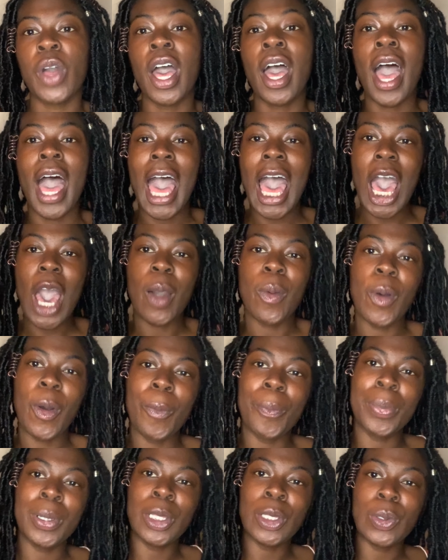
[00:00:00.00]
How will
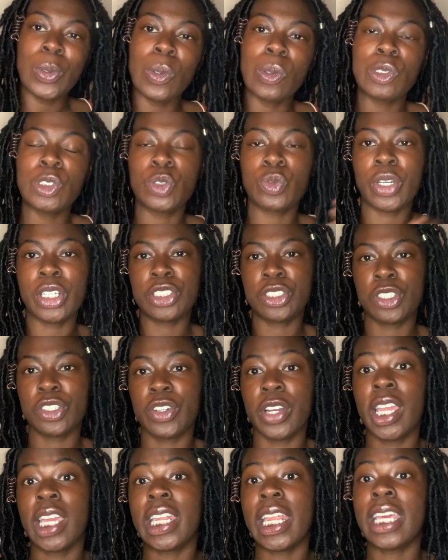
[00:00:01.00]
Pluto's
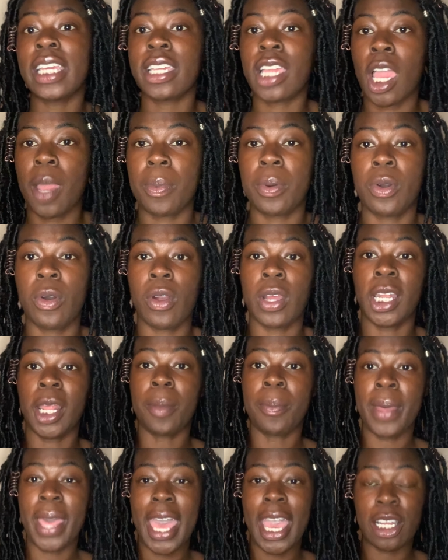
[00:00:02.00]
retrograde in Capricorn
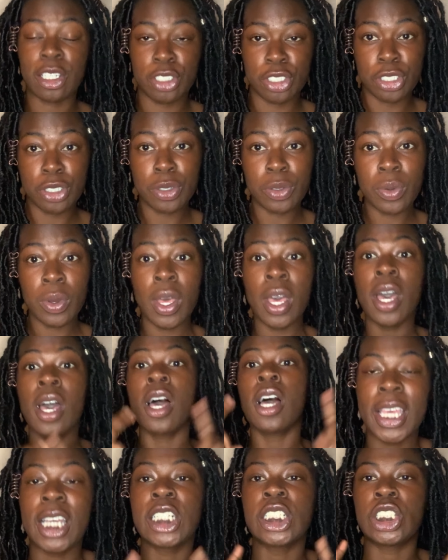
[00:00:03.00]
impact you?
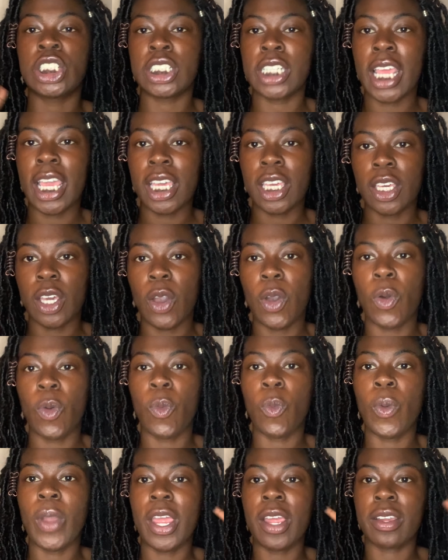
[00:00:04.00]
Check
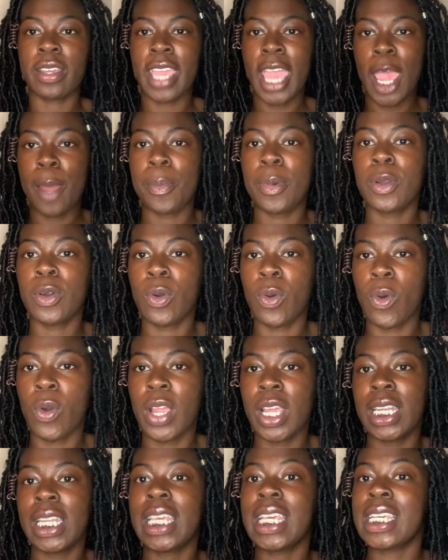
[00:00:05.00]
where Capricorn
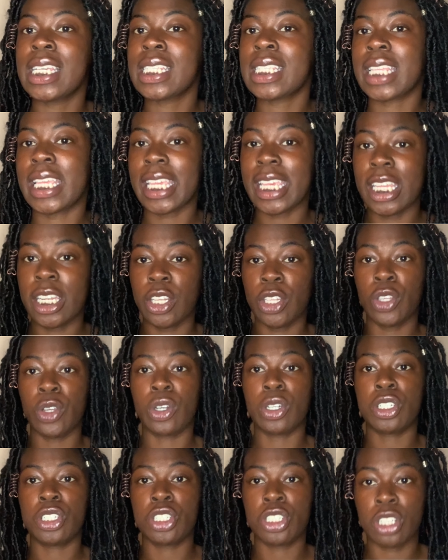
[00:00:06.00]
is in your
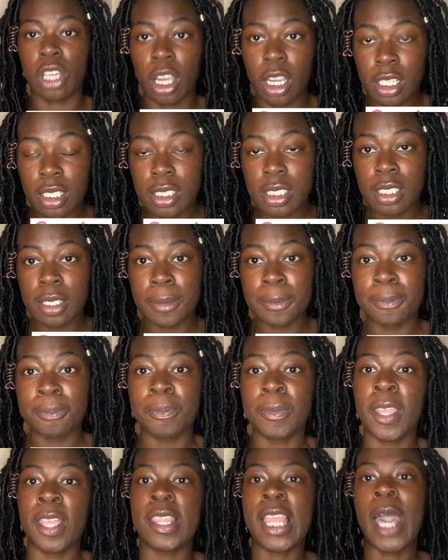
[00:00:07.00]
chart.
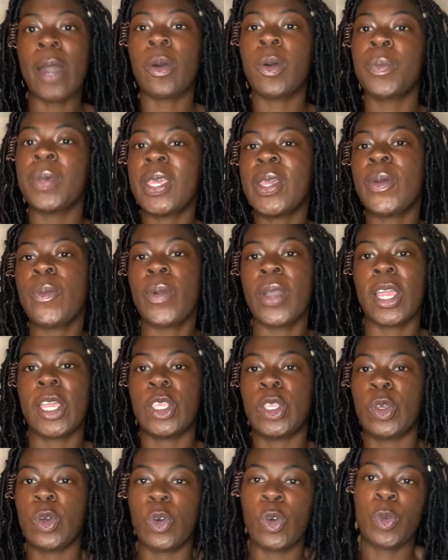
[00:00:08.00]
That will be where you
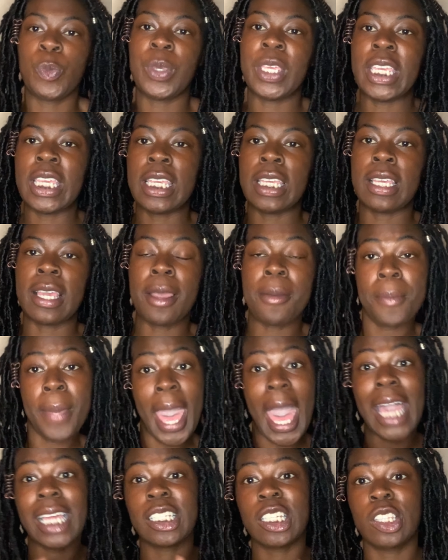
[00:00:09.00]
will be
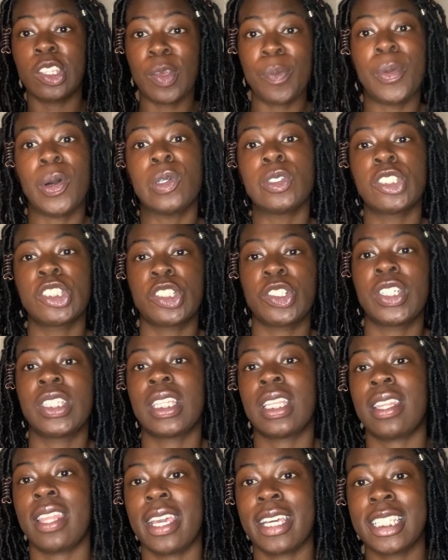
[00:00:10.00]
impacted the most during the
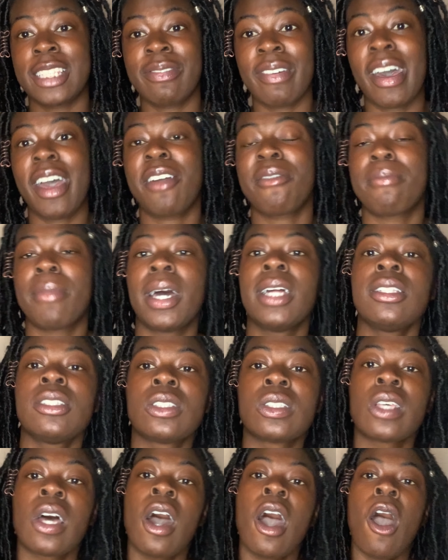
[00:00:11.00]
next 5 months.
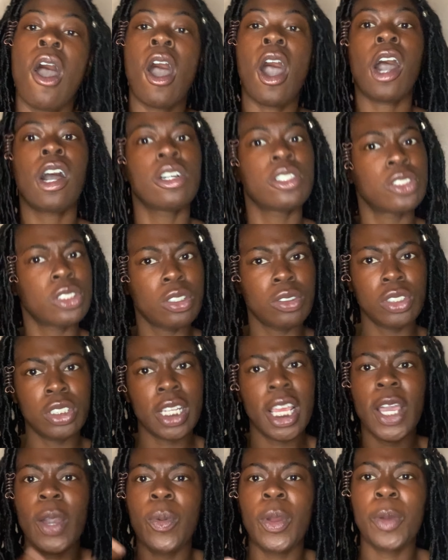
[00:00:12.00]
Also
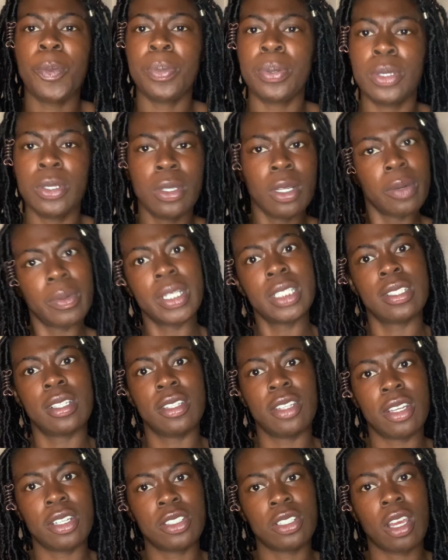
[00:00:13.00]
check where Pluto is in
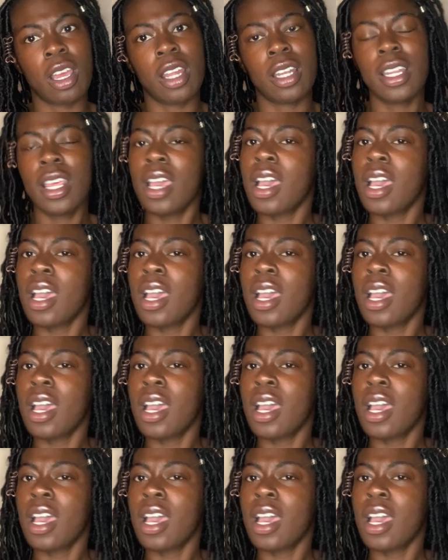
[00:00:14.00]
your chart.